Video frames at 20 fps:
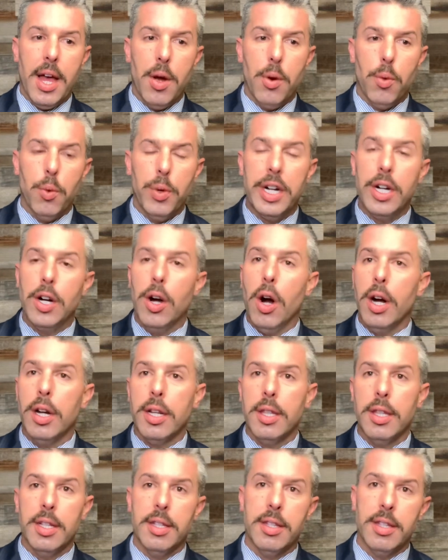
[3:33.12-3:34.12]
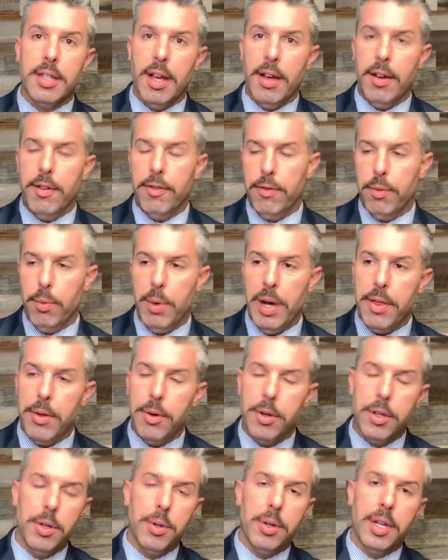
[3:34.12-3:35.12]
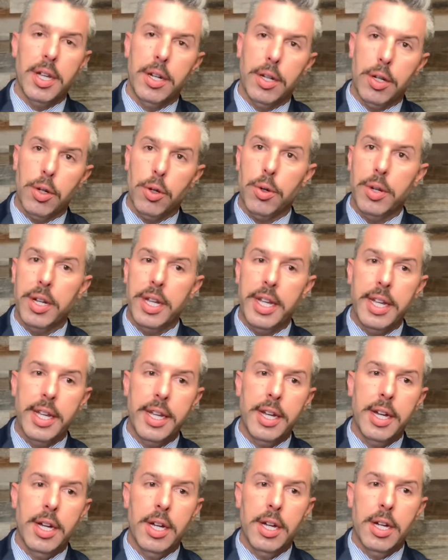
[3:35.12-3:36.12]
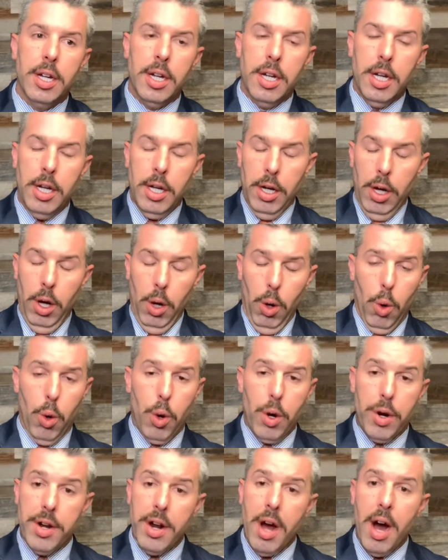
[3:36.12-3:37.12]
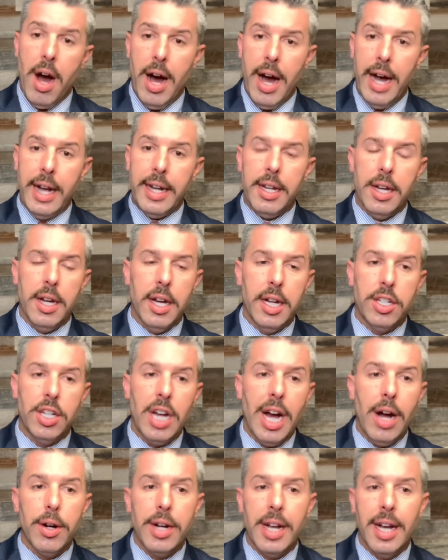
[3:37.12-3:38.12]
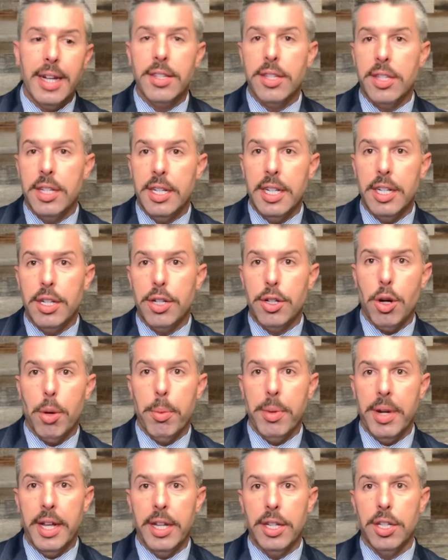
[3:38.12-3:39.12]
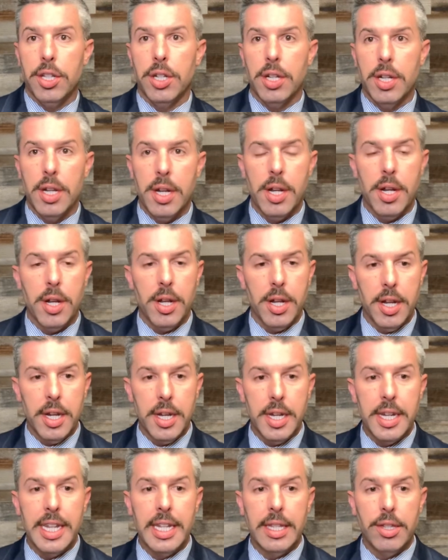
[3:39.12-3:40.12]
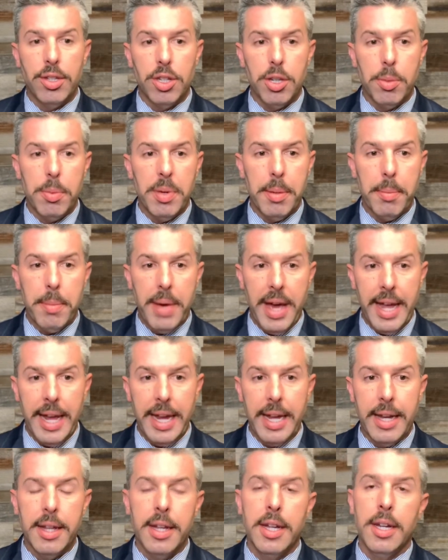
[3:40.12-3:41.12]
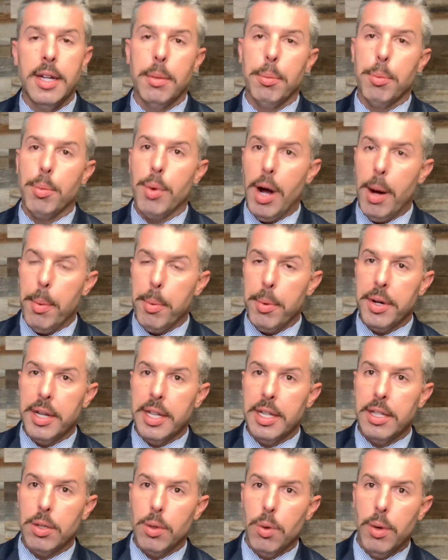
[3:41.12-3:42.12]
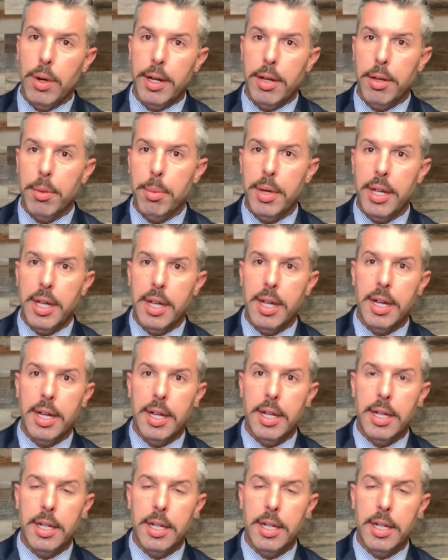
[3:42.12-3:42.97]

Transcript: Regardless of whether you can agree or not, a child custody determination needs to be made. Property is going to be